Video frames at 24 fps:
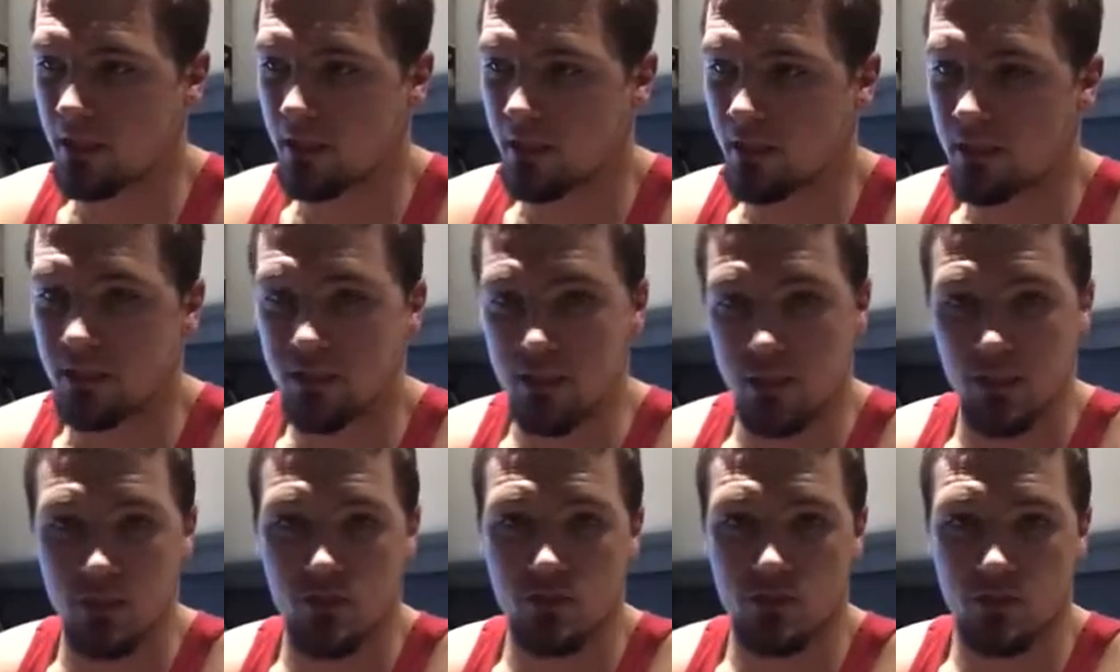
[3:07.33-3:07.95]
It
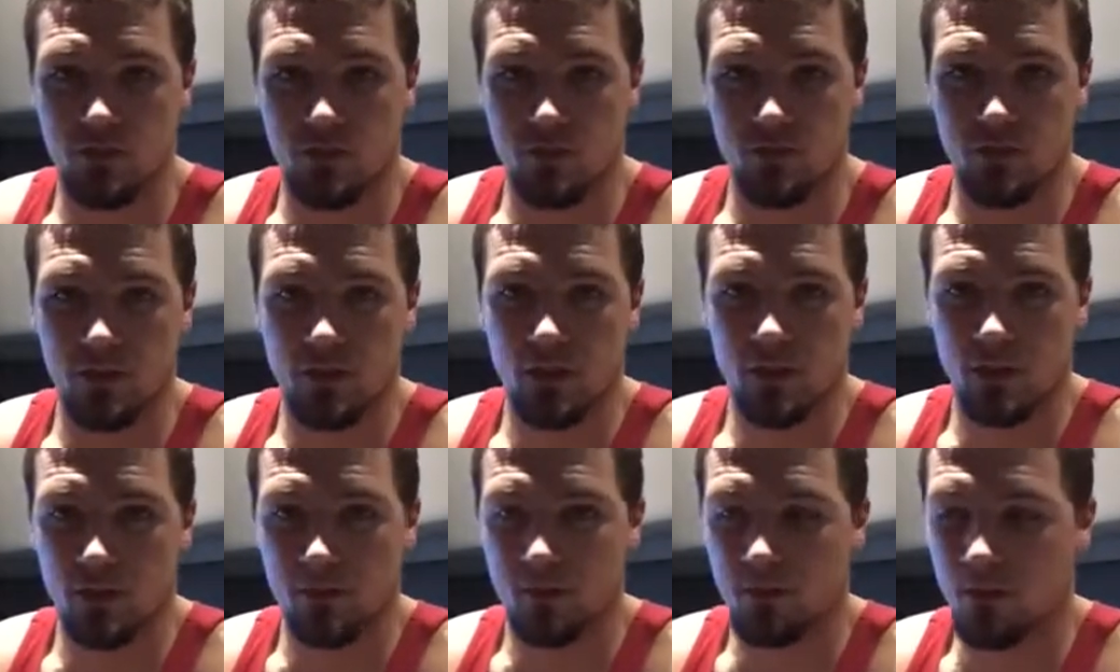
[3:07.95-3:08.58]
tells you to
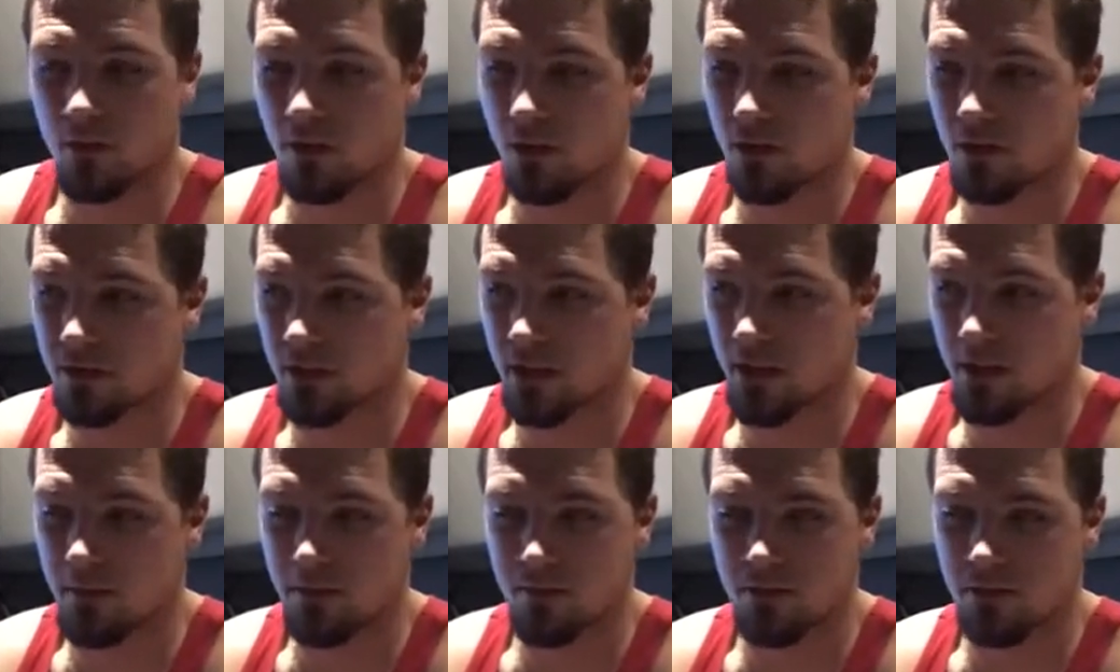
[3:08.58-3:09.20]
fill up all the
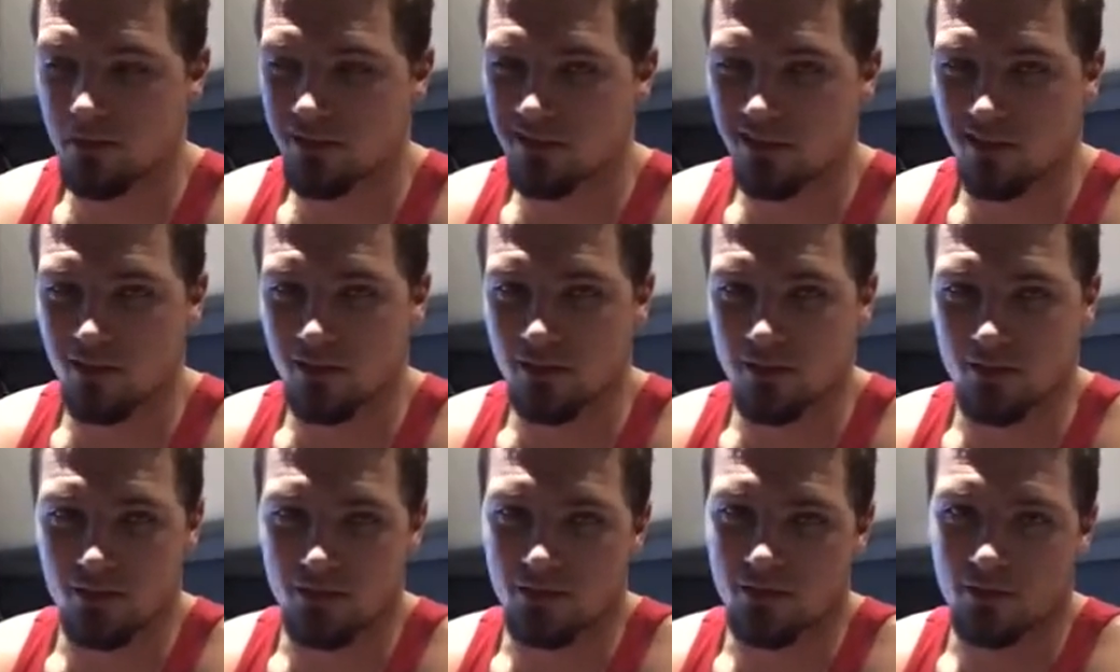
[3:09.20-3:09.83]
time. It just
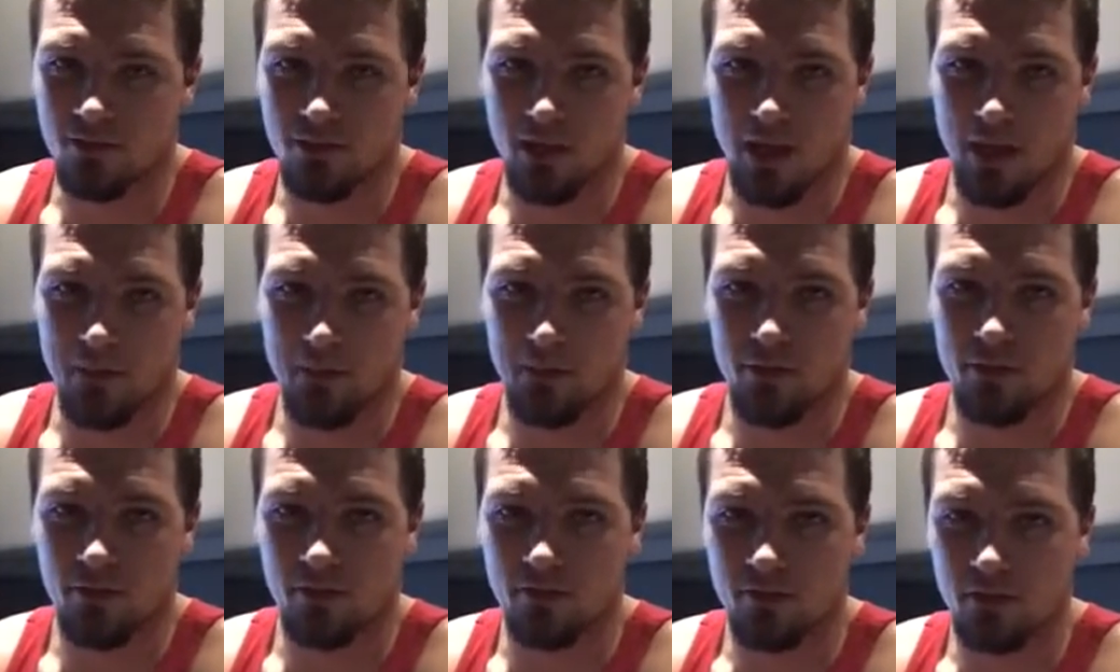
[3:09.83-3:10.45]
says
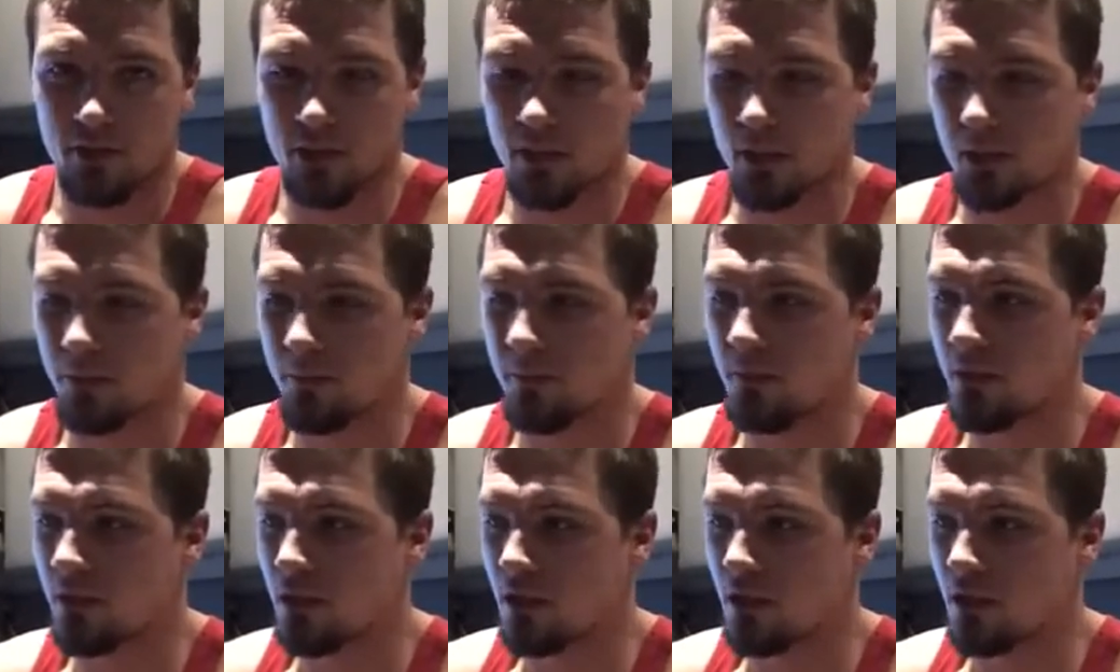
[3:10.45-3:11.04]
stop here, fill up.